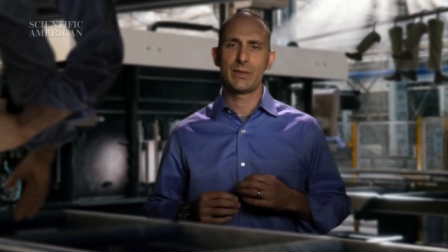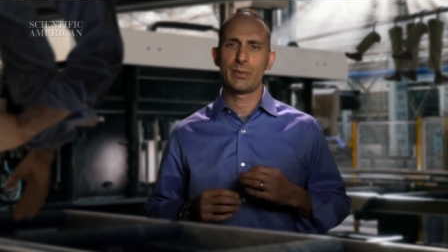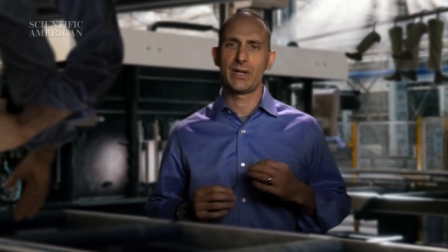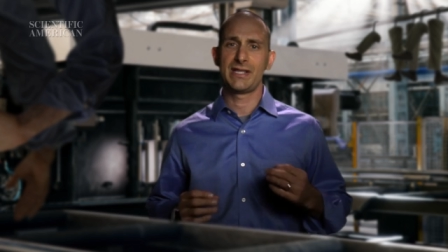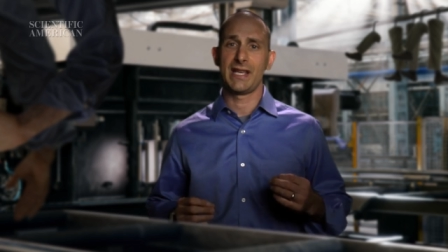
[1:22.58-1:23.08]
to
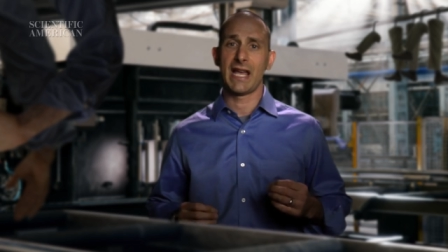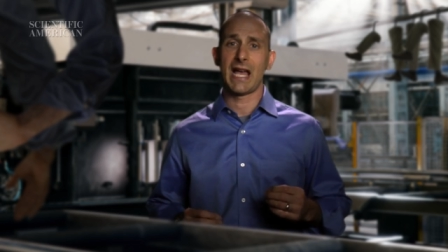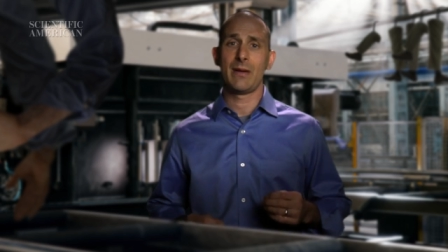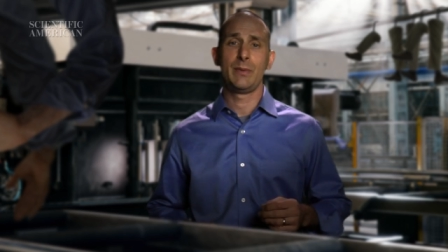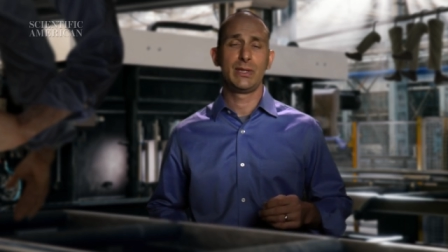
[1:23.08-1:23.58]
bridge the
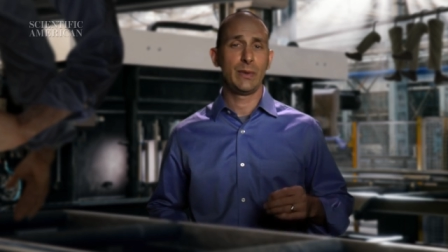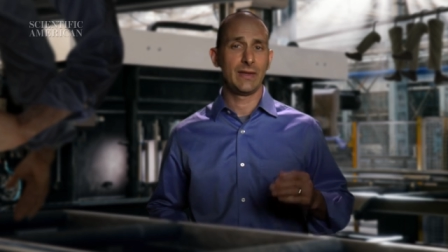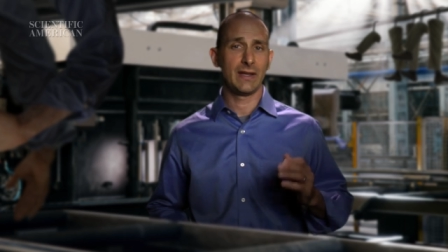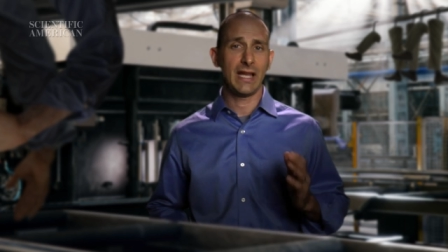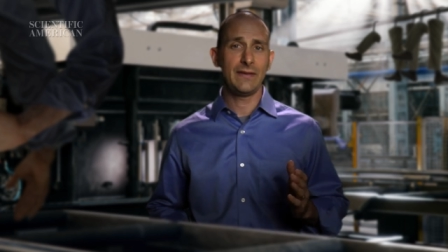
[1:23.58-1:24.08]
gap between
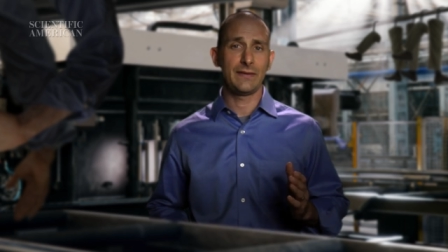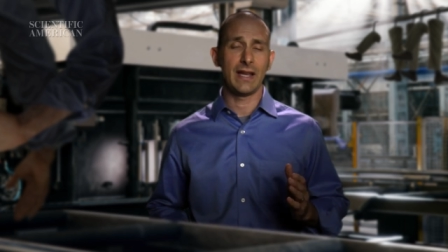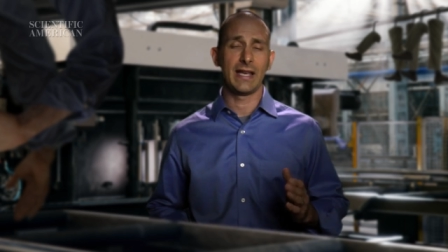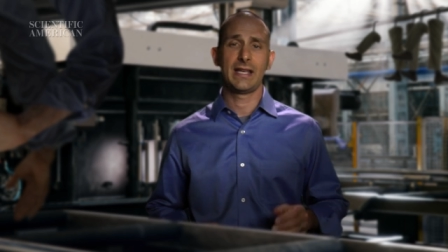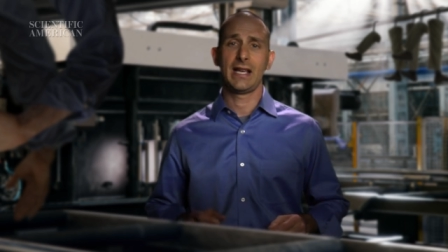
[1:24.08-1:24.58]
the
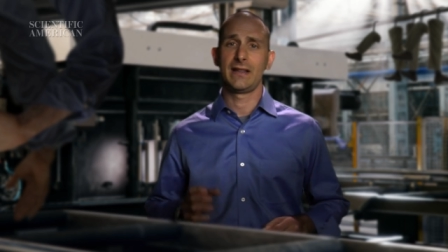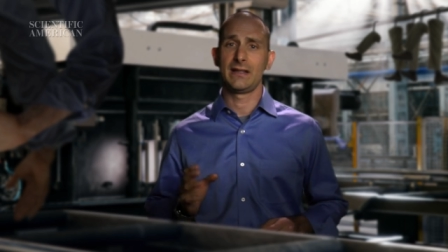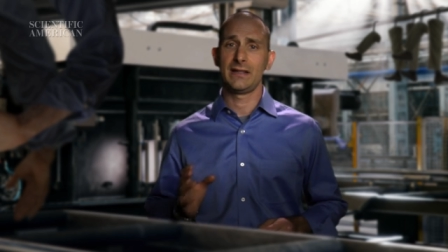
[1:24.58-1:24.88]
lifelike and the